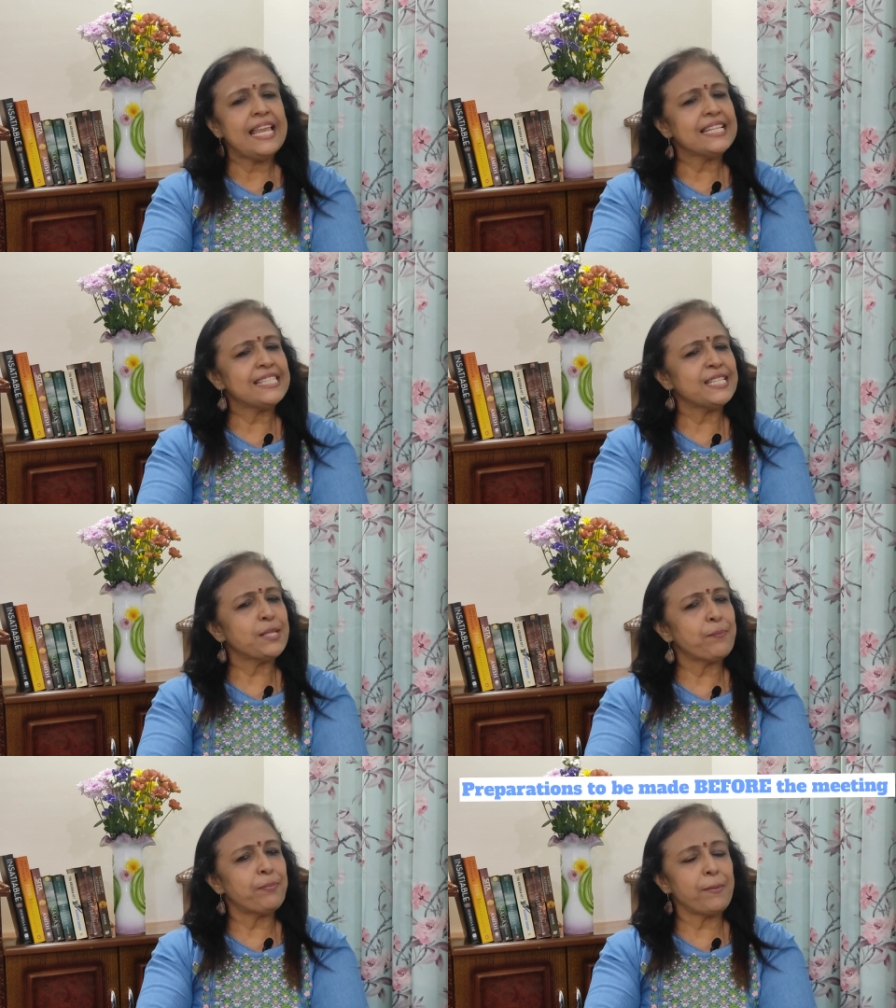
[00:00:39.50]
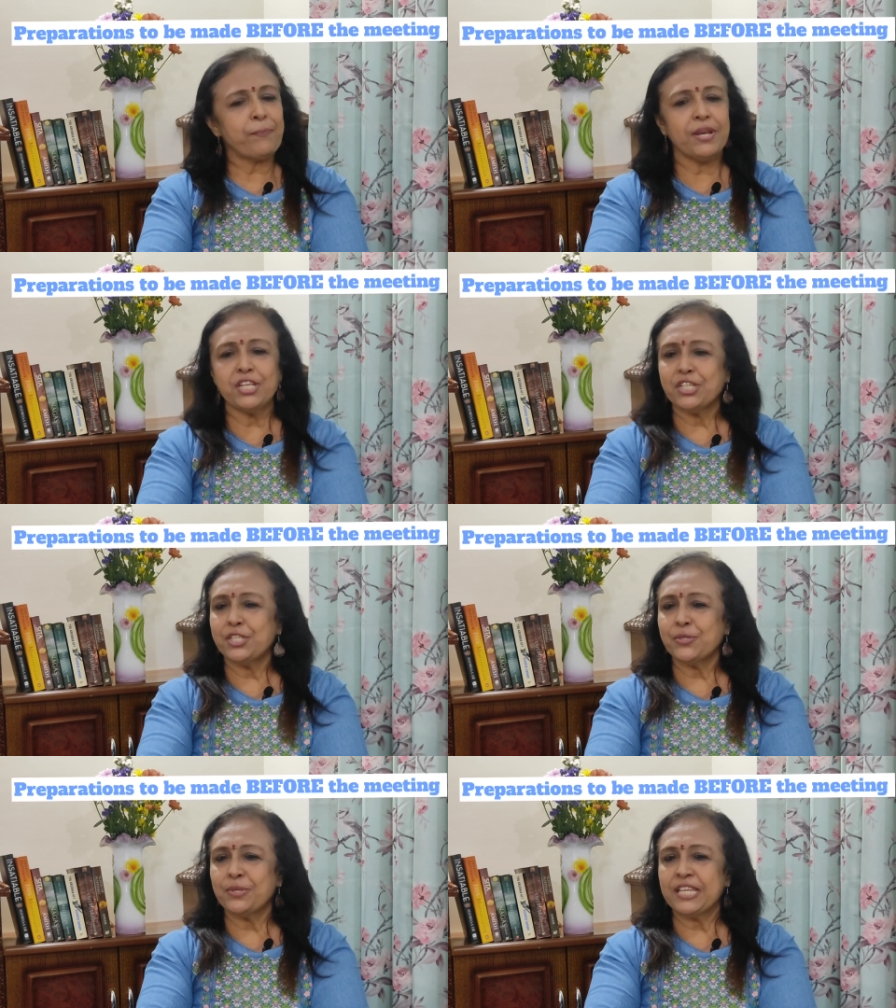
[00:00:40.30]
Let's see the
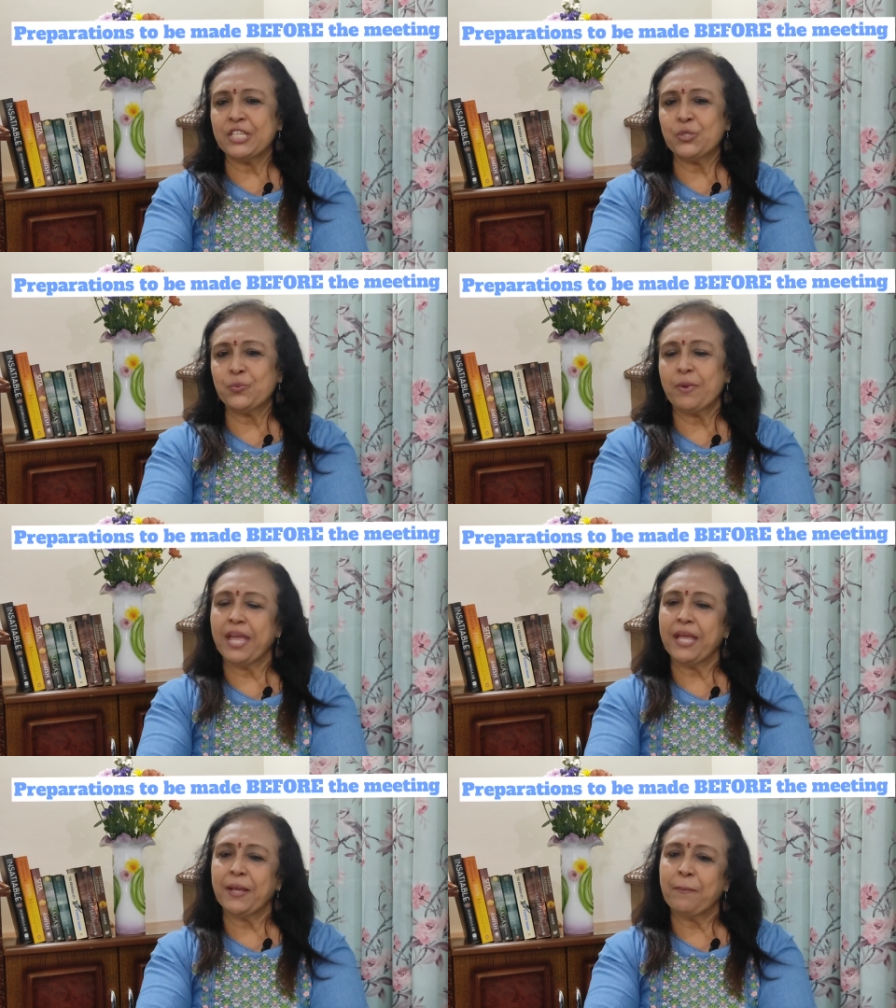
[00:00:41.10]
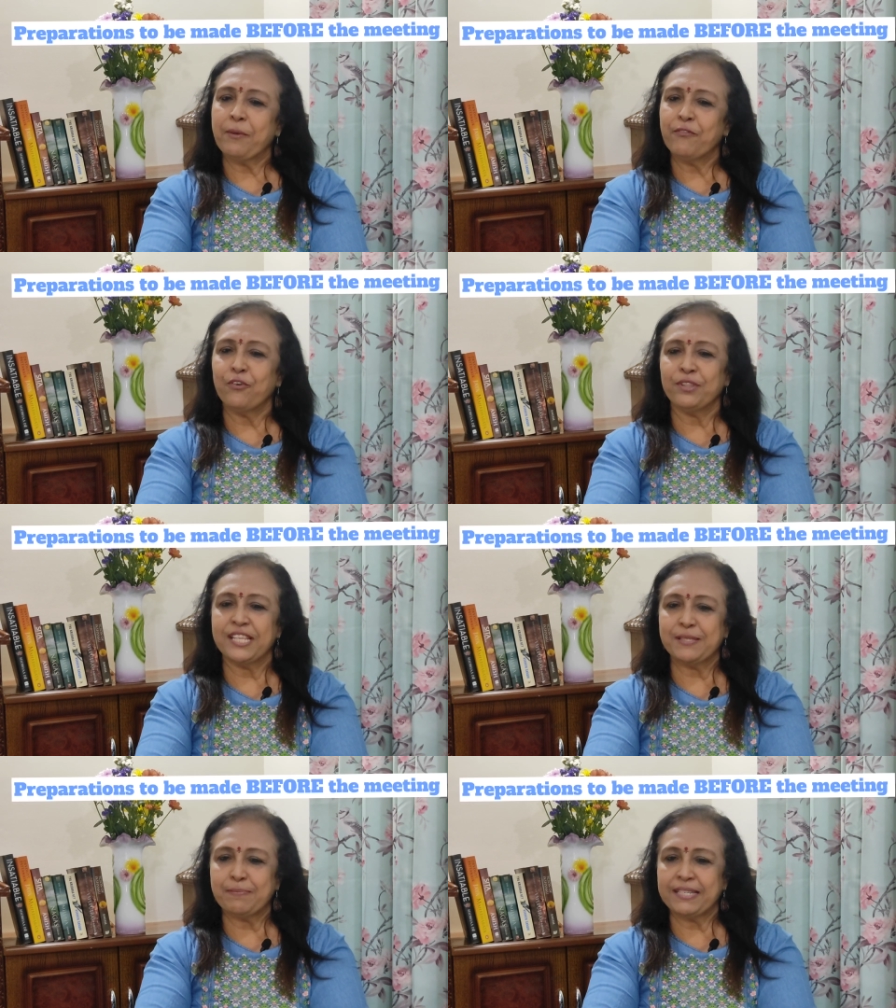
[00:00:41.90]
preparations you need to make before
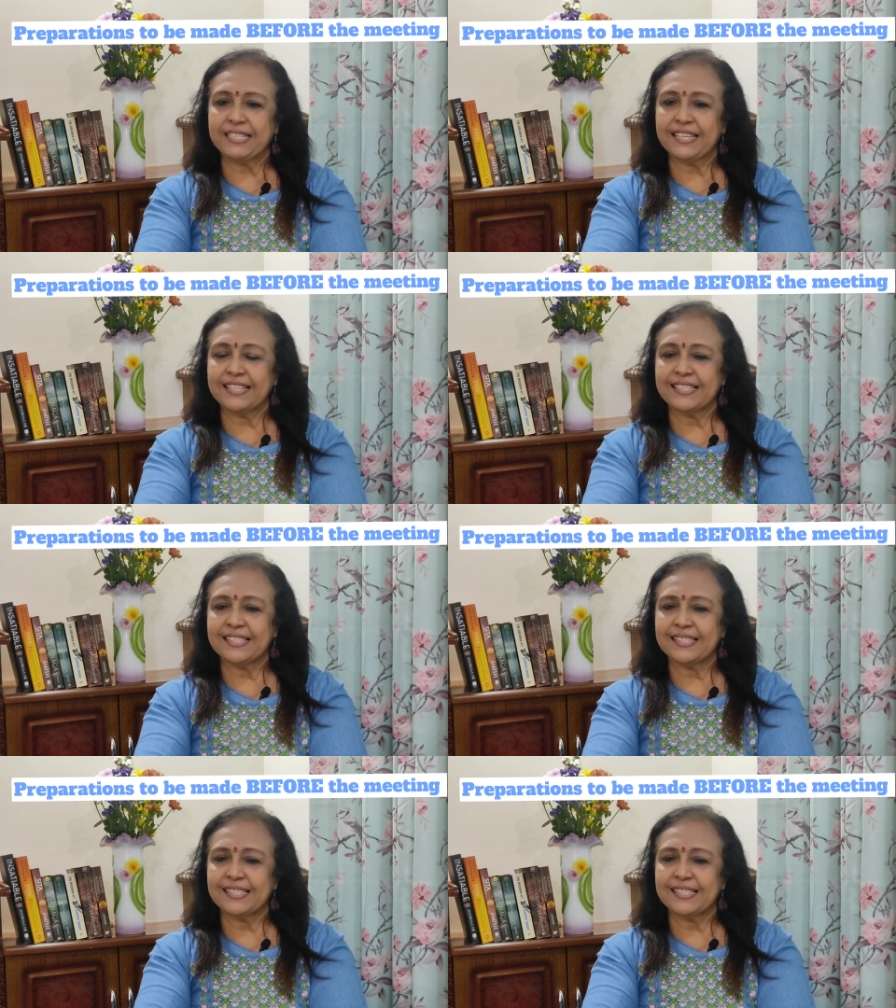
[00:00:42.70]
these meetings.